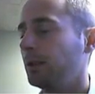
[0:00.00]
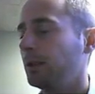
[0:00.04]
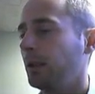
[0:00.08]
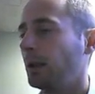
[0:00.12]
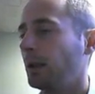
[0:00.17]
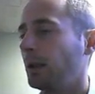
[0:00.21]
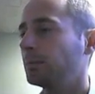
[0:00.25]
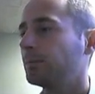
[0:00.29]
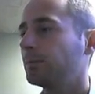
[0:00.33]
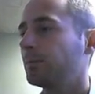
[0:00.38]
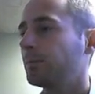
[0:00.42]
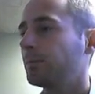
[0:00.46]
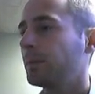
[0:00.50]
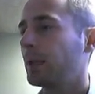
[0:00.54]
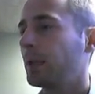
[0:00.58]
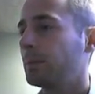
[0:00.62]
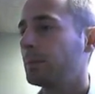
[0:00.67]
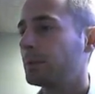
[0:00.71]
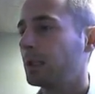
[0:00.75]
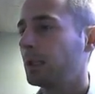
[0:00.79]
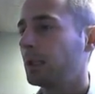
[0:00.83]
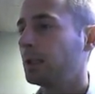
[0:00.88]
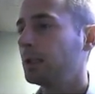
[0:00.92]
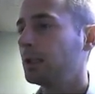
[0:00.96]
Here they are.
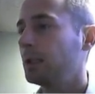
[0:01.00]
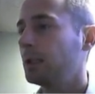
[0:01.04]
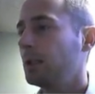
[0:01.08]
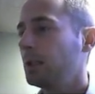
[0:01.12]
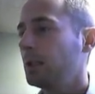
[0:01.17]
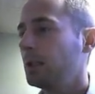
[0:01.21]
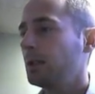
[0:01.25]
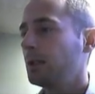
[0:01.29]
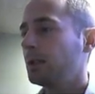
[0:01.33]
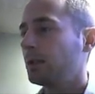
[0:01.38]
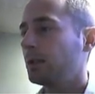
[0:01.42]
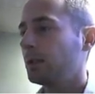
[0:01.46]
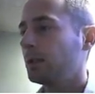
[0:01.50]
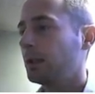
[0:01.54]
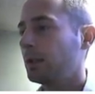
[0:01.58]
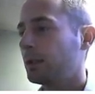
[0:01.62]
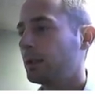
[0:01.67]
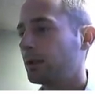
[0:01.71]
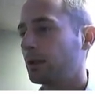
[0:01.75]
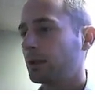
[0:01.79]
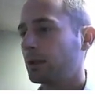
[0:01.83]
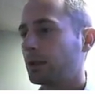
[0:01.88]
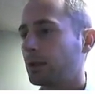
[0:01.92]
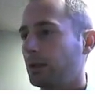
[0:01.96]
I'm sorry. So the
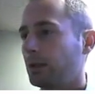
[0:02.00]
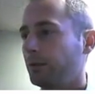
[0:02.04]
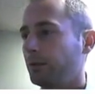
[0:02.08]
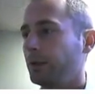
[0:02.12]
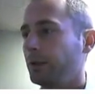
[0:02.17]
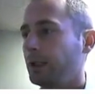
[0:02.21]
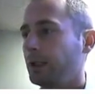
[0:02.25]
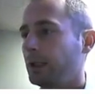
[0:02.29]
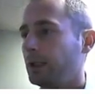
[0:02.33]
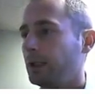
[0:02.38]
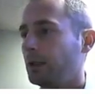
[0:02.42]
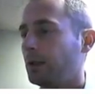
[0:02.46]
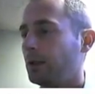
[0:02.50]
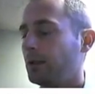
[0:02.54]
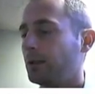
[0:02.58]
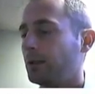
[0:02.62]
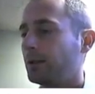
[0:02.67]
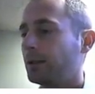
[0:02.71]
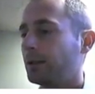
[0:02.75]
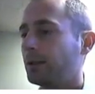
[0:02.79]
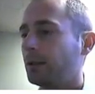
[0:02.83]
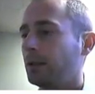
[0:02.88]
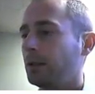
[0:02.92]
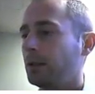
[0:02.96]
instructional
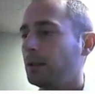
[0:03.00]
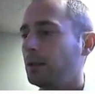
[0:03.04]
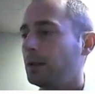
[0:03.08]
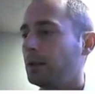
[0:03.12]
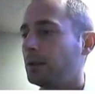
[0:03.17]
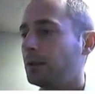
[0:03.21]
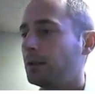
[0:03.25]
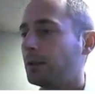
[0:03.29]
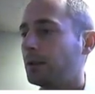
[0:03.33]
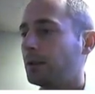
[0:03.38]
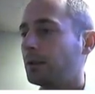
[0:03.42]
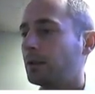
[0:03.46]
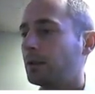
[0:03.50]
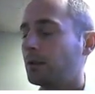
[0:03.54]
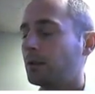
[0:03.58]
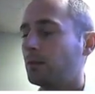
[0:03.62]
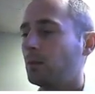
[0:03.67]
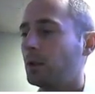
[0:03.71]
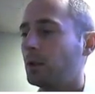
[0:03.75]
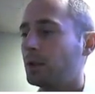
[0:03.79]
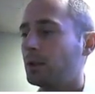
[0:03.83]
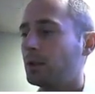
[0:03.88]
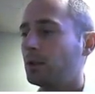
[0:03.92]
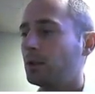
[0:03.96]
videos is
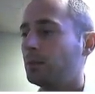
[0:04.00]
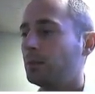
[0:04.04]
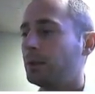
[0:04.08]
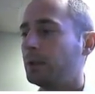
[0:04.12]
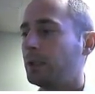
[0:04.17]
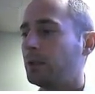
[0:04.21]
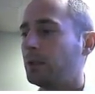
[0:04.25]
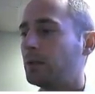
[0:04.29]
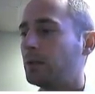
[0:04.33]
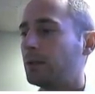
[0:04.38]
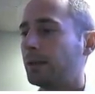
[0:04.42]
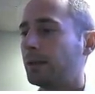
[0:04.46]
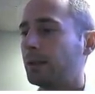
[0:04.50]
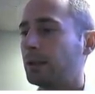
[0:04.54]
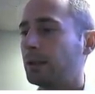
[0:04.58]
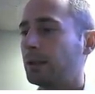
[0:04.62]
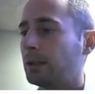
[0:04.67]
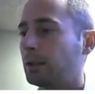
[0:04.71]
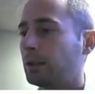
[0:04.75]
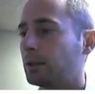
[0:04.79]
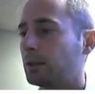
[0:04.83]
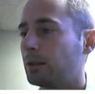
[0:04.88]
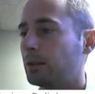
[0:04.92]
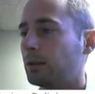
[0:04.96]
what you'll be
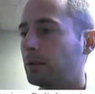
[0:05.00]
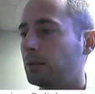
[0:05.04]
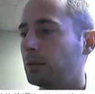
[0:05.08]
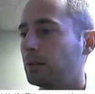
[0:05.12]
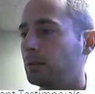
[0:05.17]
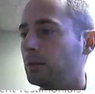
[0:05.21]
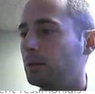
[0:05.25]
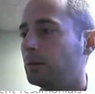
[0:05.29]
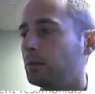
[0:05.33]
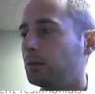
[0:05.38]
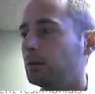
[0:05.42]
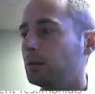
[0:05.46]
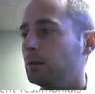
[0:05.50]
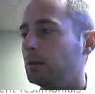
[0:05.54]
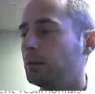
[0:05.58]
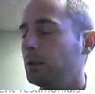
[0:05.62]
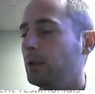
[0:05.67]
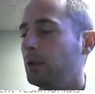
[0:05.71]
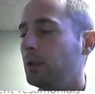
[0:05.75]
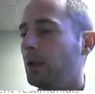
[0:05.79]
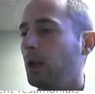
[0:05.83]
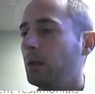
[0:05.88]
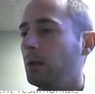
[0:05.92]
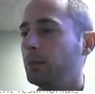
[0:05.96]
using to
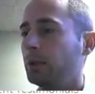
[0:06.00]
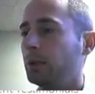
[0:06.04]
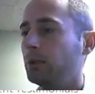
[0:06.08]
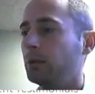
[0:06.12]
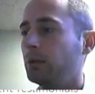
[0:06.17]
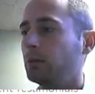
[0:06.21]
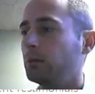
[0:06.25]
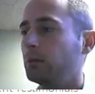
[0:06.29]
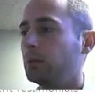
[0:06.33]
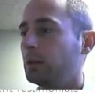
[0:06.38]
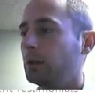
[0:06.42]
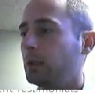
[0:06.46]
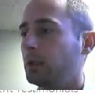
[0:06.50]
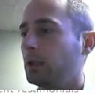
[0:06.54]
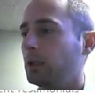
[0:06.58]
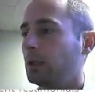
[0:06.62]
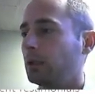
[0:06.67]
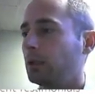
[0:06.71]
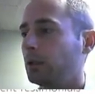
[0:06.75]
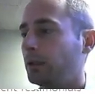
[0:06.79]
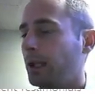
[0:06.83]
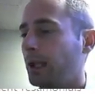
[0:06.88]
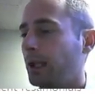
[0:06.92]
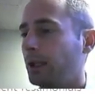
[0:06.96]
help you
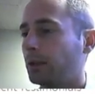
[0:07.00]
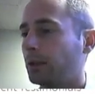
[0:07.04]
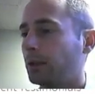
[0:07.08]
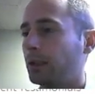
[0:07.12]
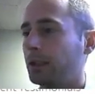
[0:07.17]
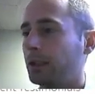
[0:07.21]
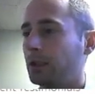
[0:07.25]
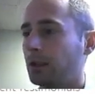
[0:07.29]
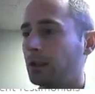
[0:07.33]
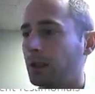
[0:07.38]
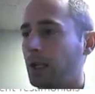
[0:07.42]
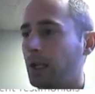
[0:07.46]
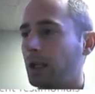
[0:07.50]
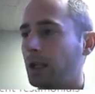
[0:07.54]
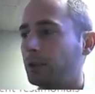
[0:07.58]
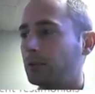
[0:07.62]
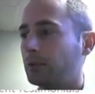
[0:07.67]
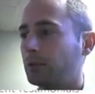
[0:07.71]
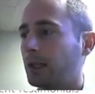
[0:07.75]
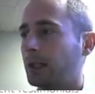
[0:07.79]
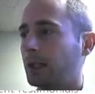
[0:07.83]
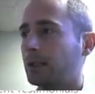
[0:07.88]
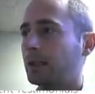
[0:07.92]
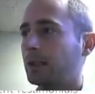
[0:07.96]
learn how to create your account at the
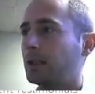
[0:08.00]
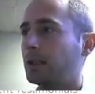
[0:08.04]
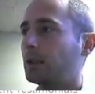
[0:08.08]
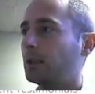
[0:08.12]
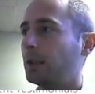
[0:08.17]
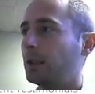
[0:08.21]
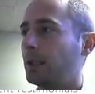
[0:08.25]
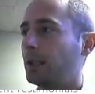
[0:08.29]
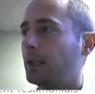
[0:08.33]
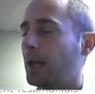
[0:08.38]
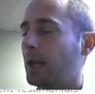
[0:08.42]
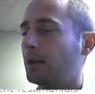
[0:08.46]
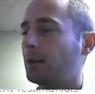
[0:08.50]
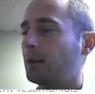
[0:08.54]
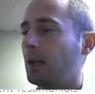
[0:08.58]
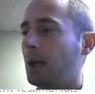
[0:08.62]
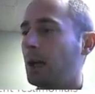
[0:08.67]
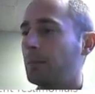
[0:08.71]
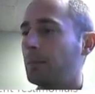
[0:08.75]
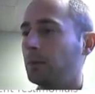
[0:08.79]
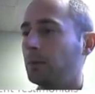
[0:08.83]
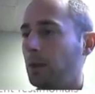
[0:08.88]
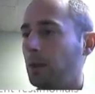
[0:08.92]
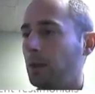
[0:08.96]
Writing Center and how to
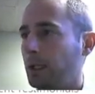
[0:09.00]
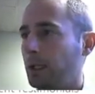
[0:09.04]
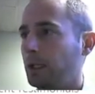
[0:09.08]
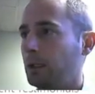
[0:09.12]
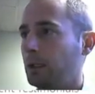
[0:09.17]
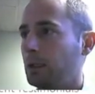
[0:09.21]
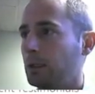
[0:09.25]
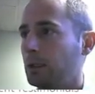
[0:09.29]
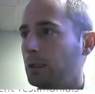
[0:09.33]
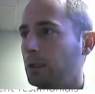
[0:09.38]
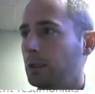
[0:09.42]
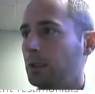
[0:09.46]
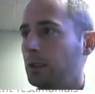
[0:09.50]
operate it.